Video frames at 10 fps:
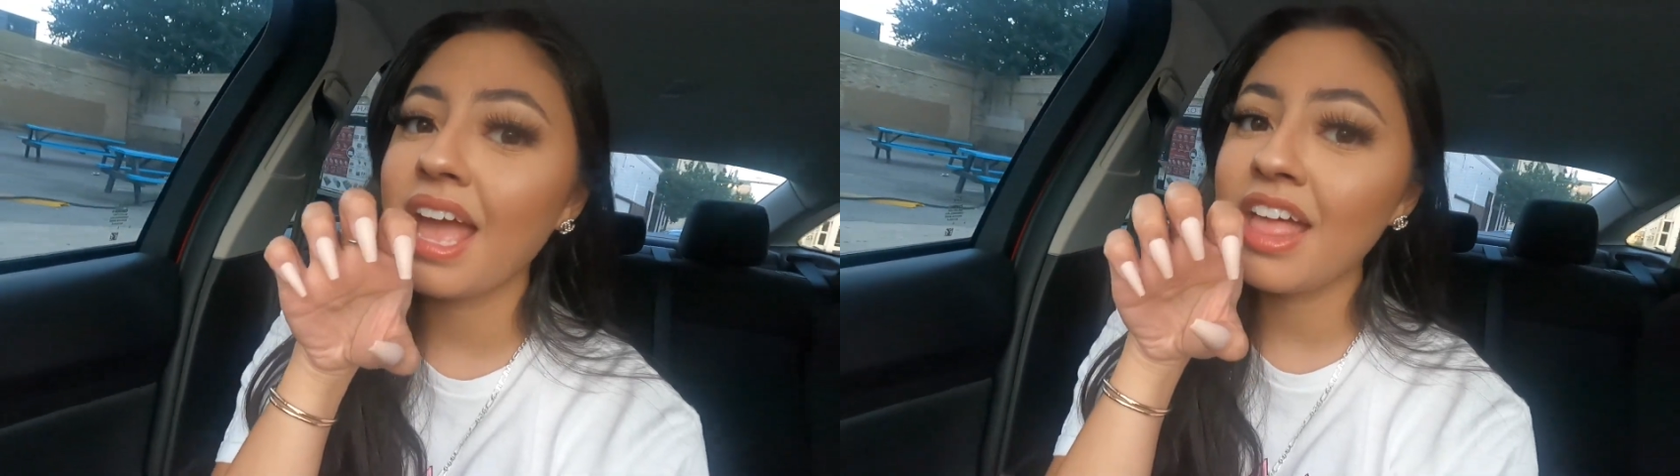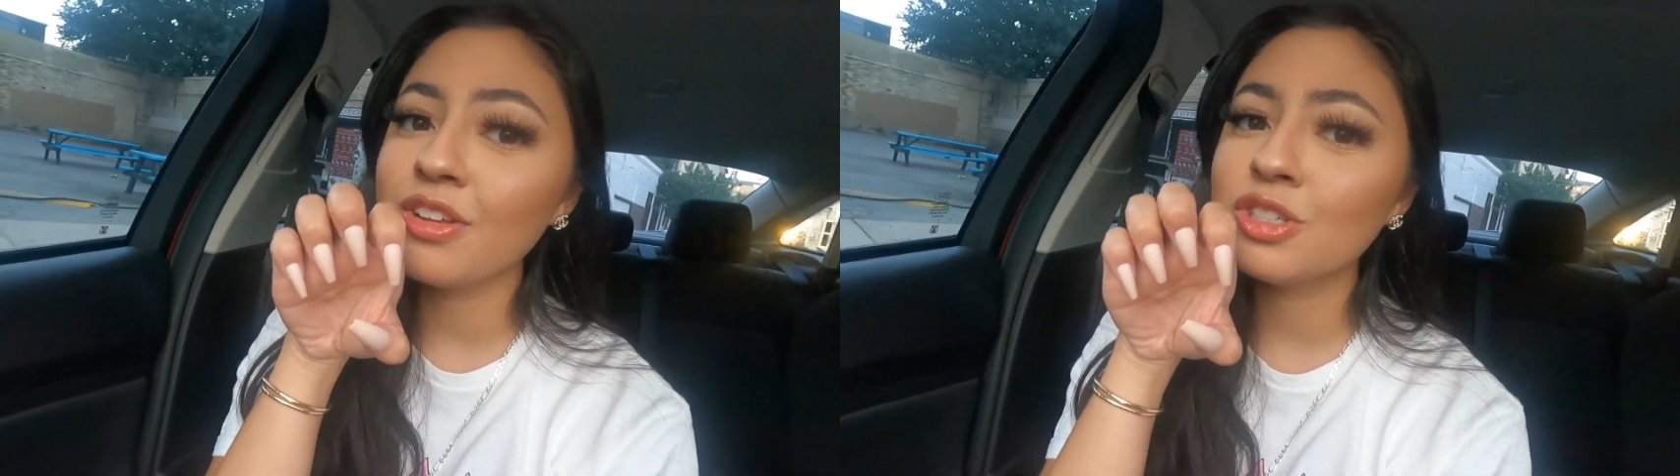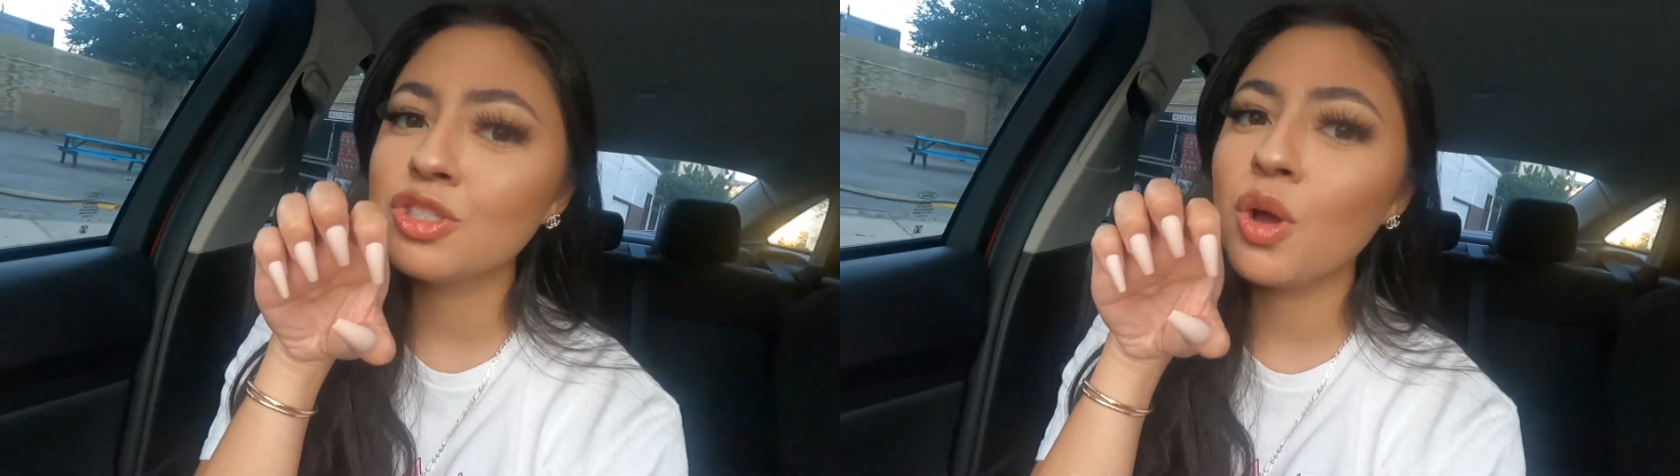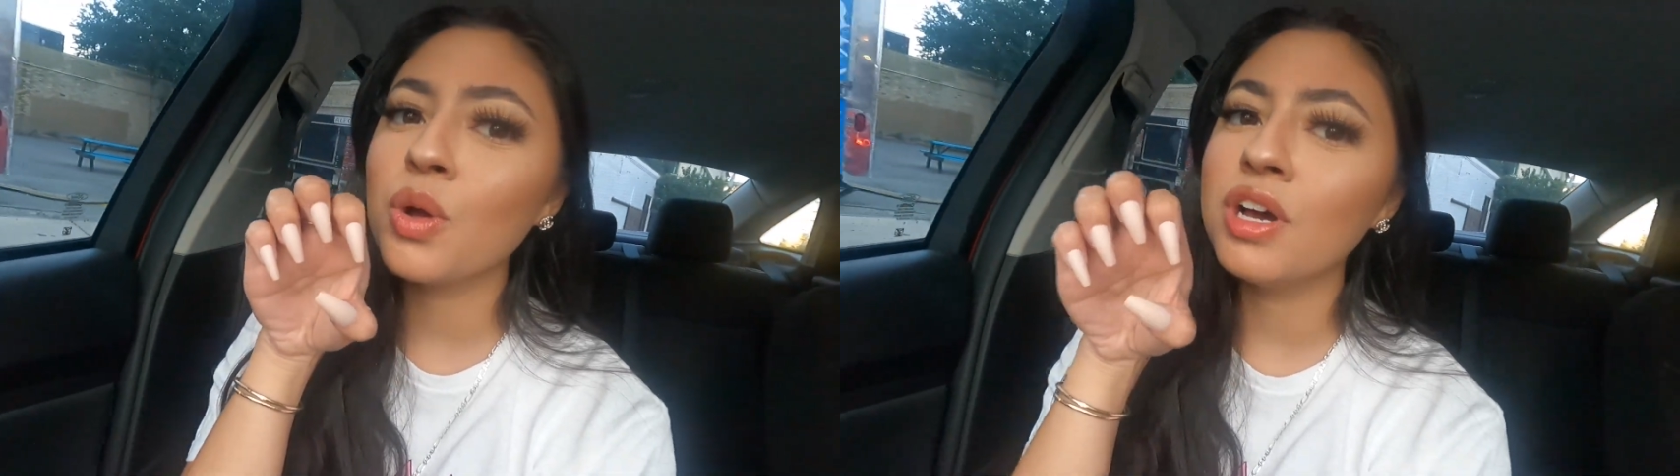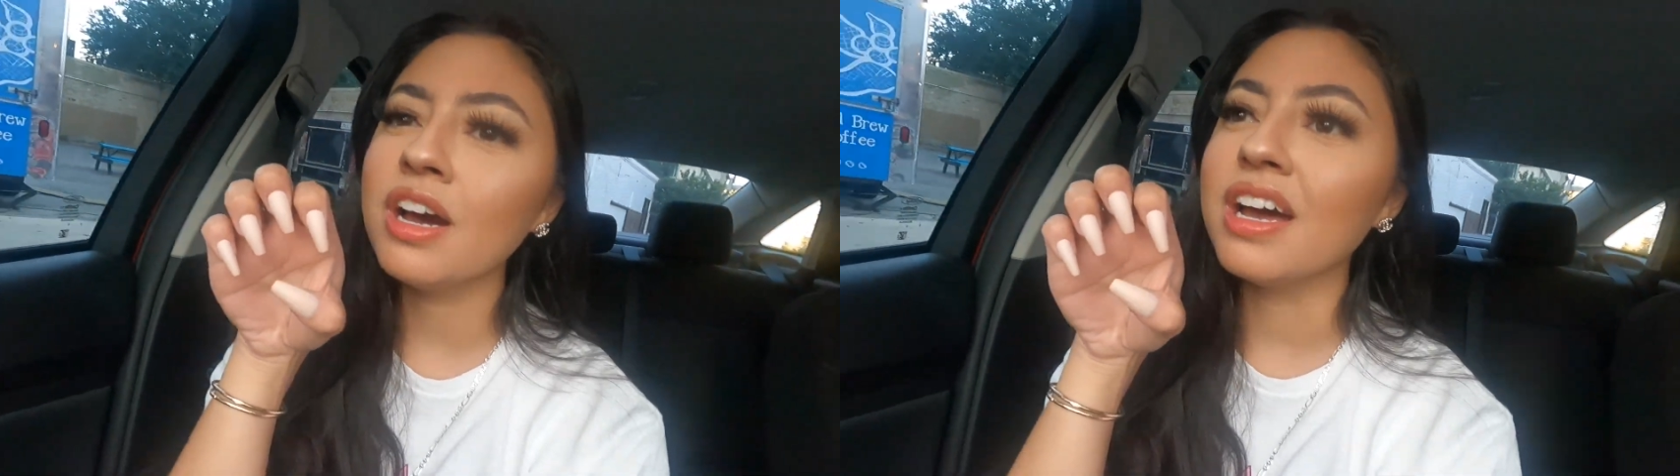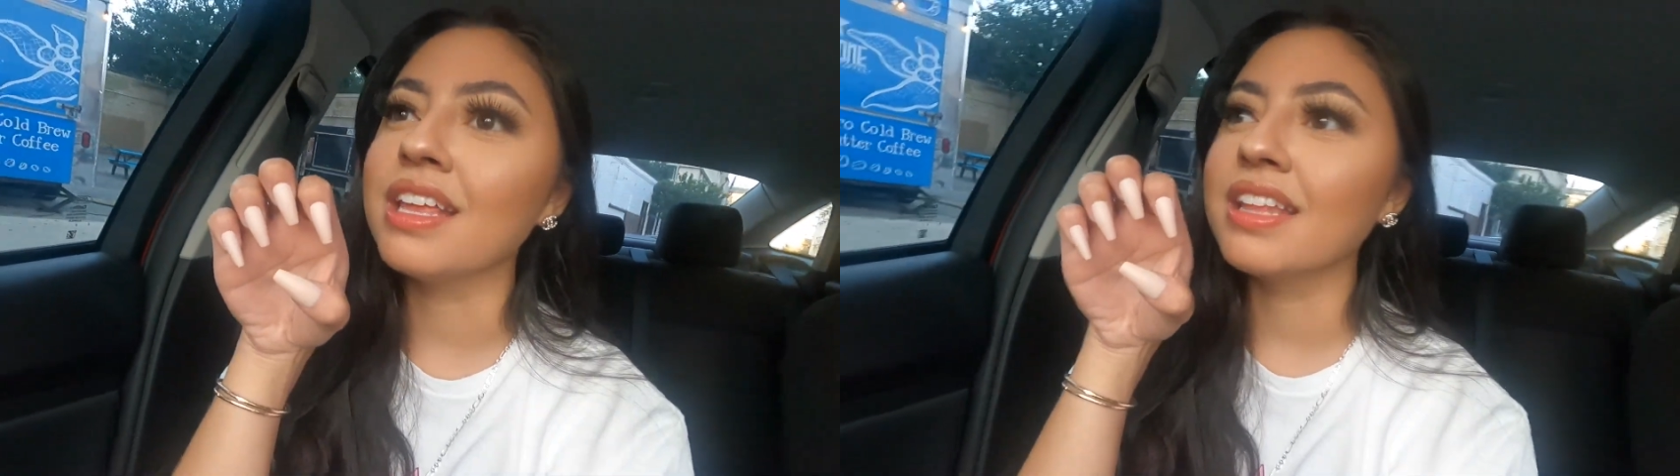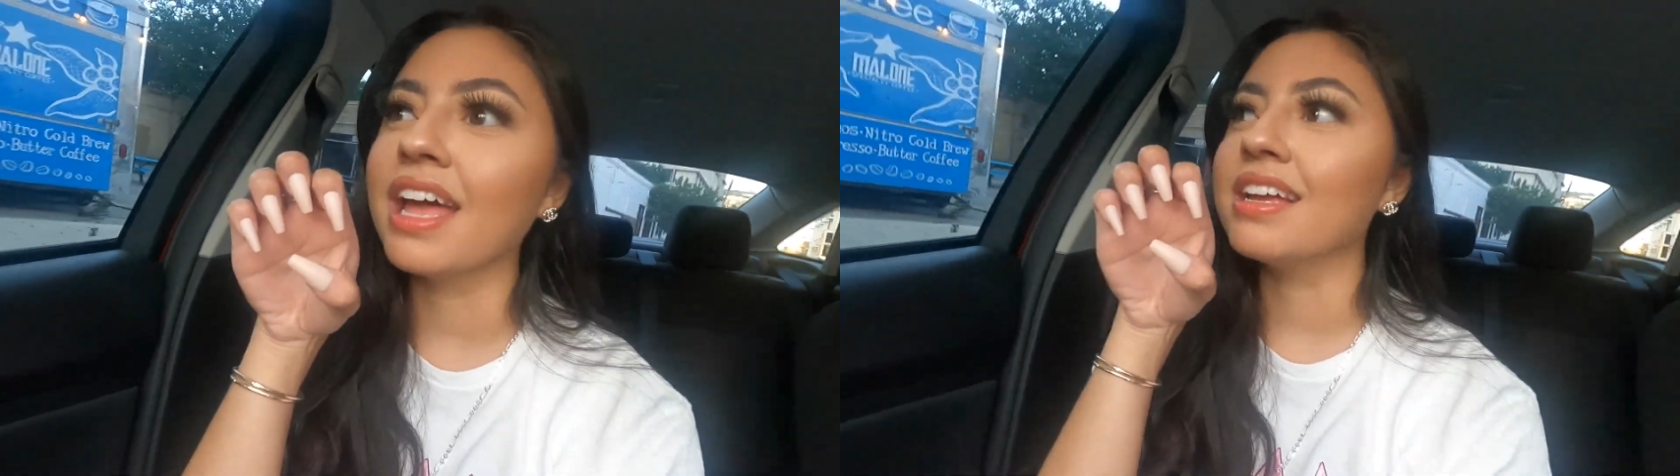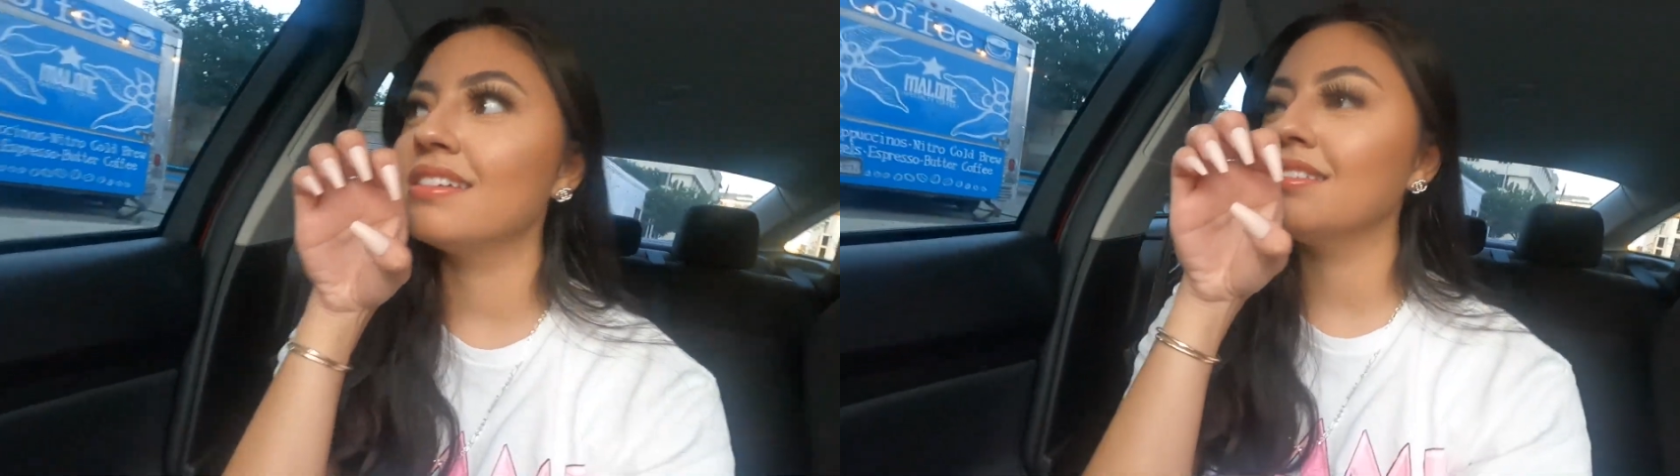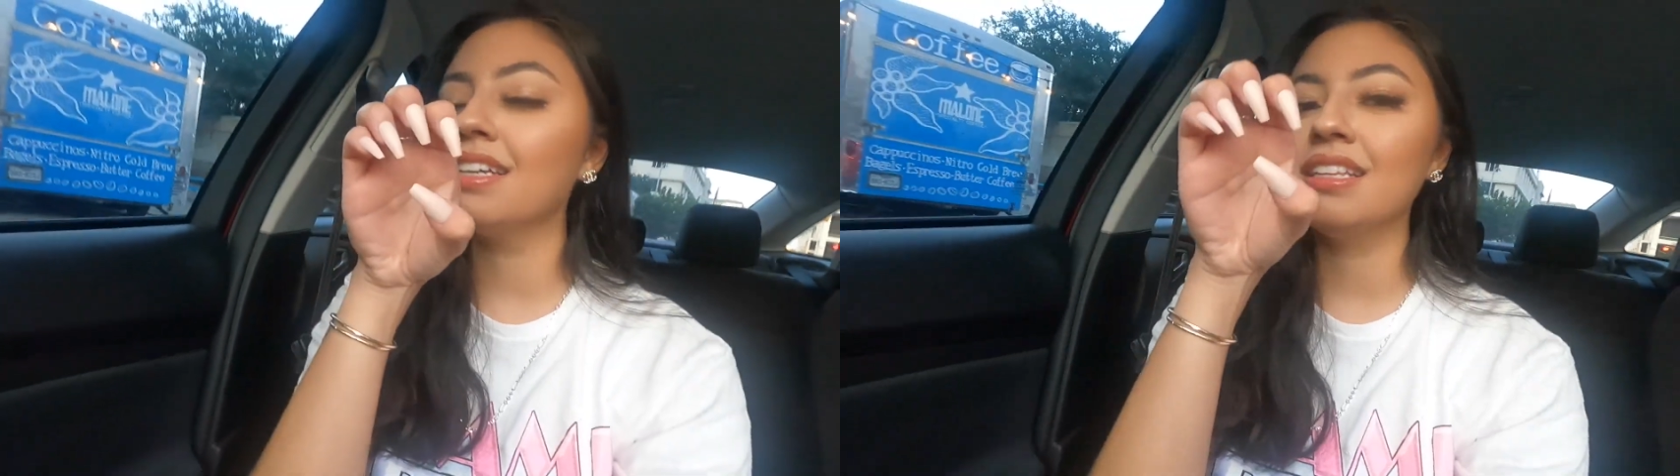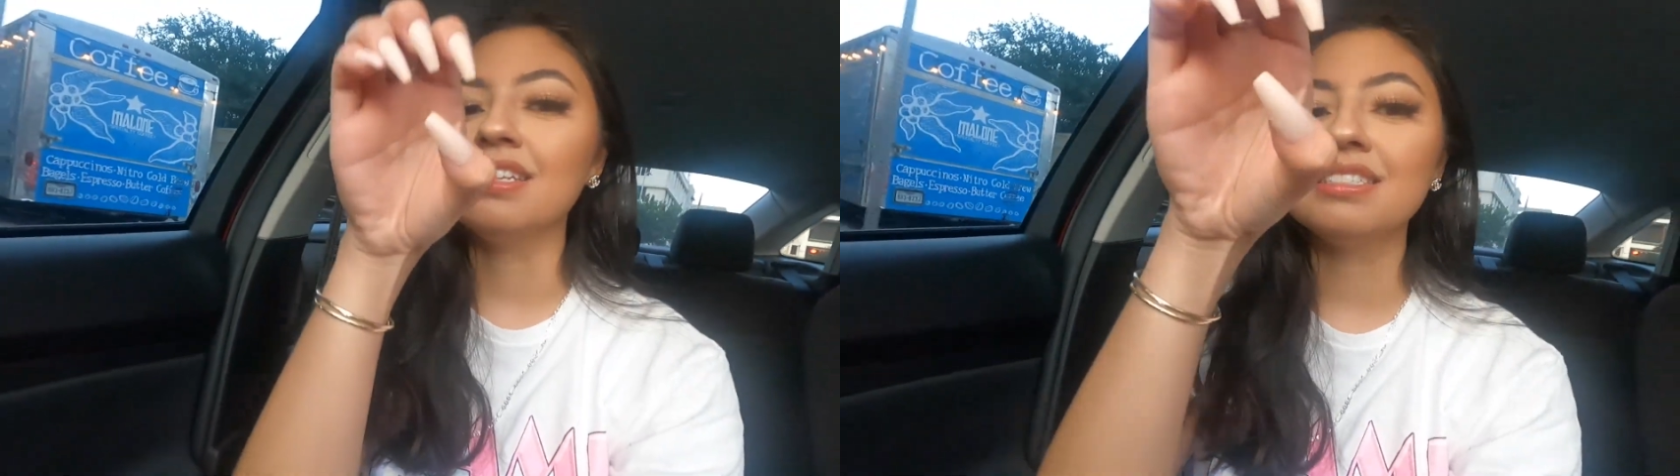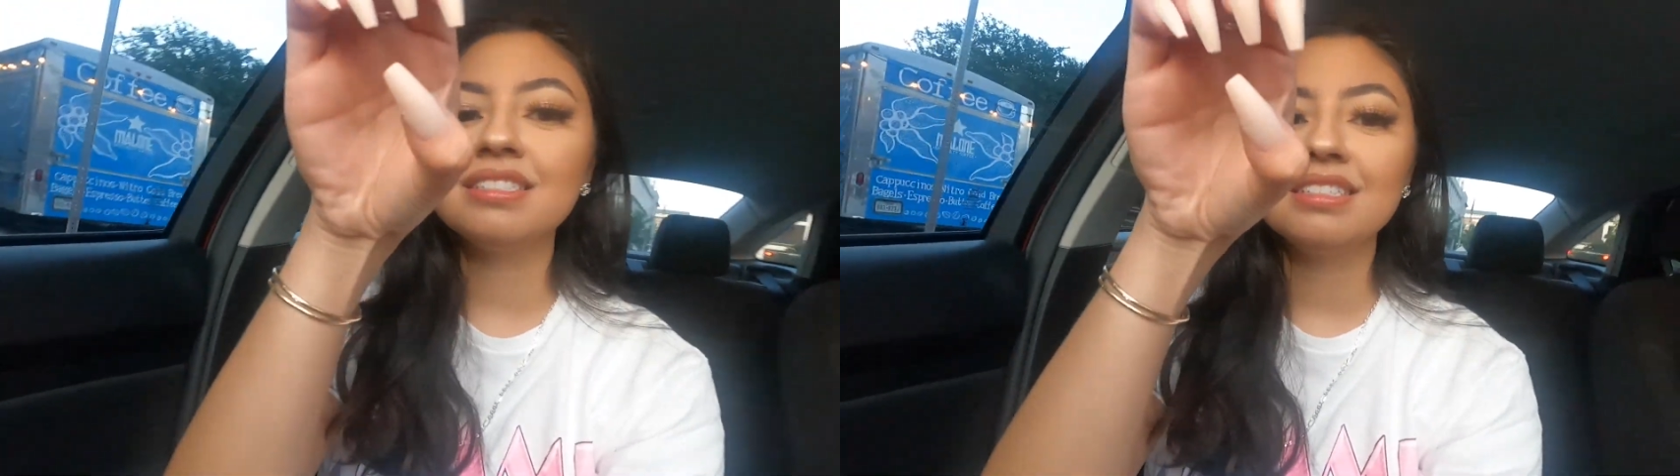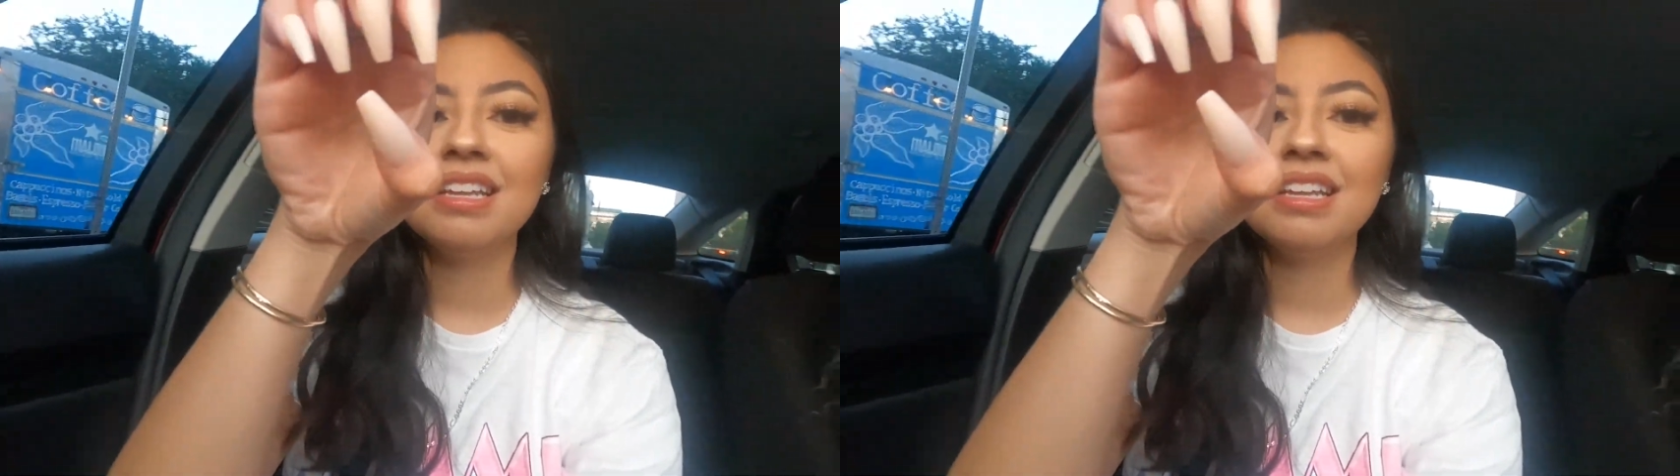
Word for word: And they're so good. Like, look at this.